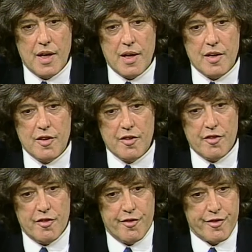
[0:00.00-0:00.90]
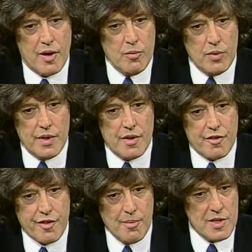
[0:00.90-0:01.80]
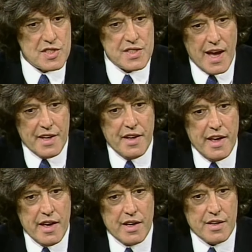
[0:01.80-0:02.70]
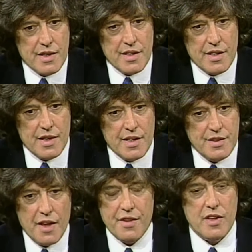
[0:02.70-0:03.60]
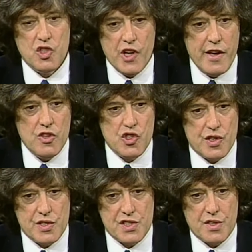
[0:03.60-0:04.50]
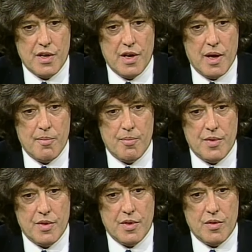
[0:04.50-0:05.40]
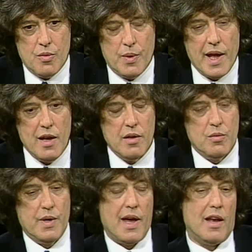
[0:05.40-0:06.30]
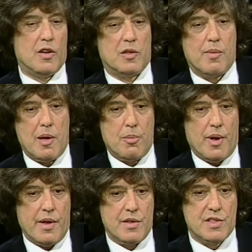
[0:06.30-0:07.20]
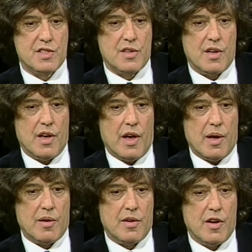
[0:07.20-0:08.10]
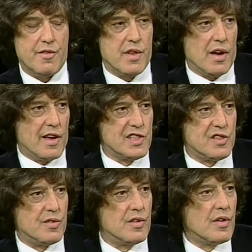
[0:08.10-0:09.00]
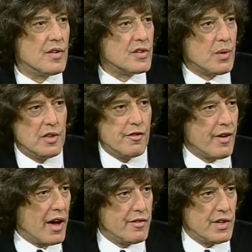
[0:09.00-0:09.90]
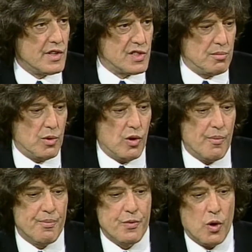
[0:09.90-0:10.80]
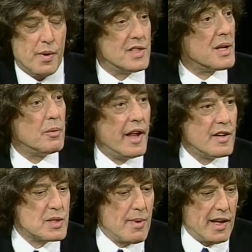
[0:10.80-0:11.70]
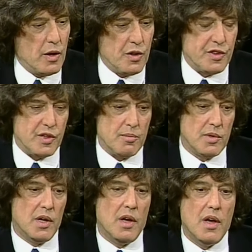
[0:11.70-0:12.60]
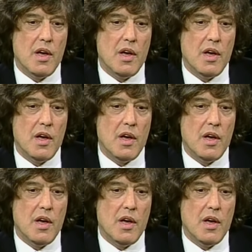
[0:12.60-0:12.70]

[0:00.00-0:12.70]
Uh, from from inside here, nothing changes. Um, when I when I look at my plays uh, over the last 25 years and more, or when somebody else might look at them,